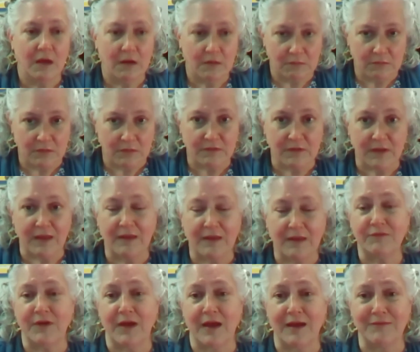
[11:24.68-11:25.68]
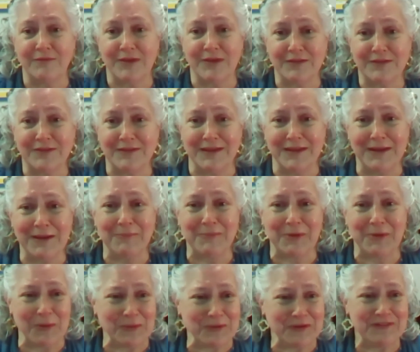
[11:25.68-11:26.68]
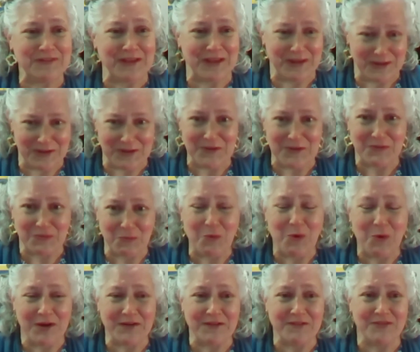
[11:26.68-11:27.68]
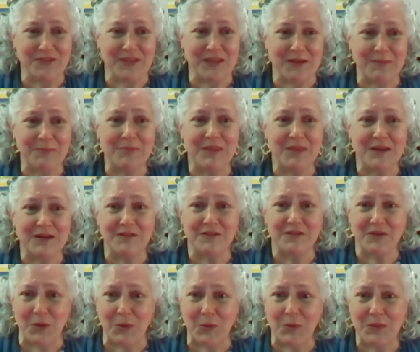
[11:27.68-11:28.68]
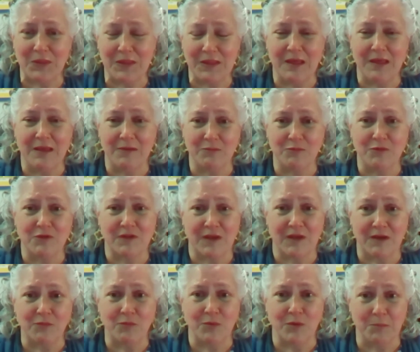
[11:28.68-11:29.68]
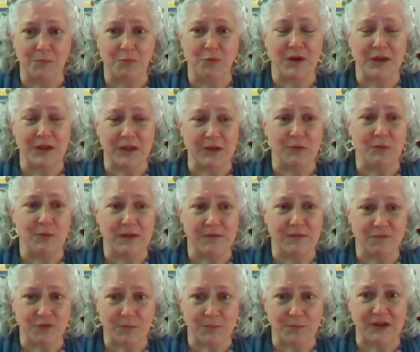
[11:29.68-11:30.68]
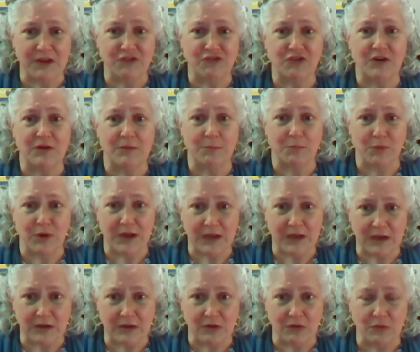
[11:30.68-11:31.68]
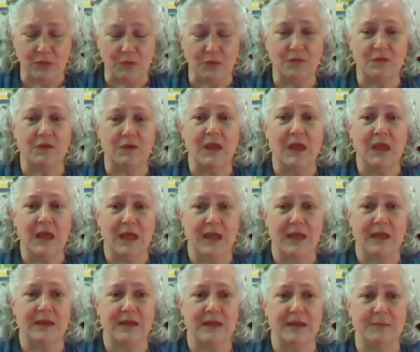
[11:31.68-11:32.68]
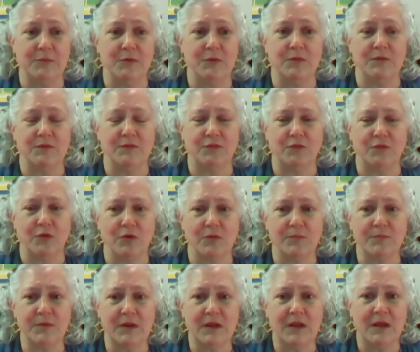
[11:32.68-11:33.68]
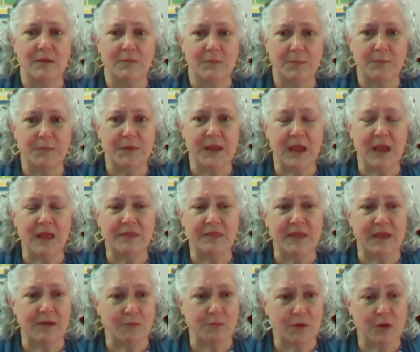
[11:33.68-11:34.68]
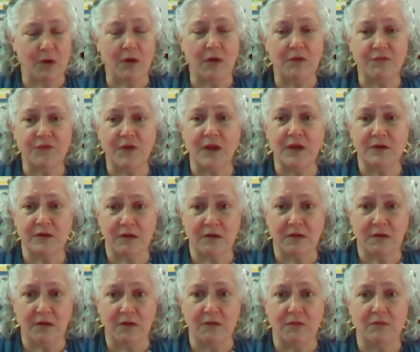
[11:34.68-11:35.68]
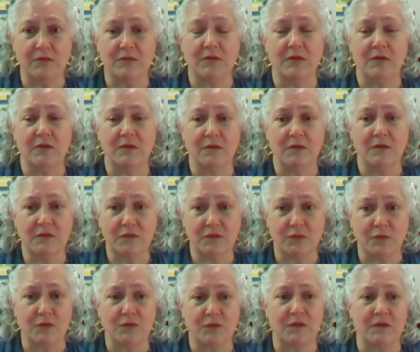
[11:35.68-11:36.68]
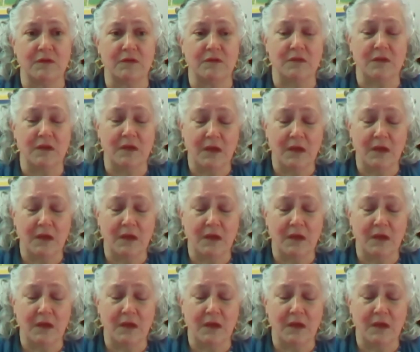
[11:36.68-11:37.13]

Resolve, obviously, I'm going to say, is one of them that is going, and Resolve will bring you information and breaking news and keep you informed. But beyond that, we all find our own sources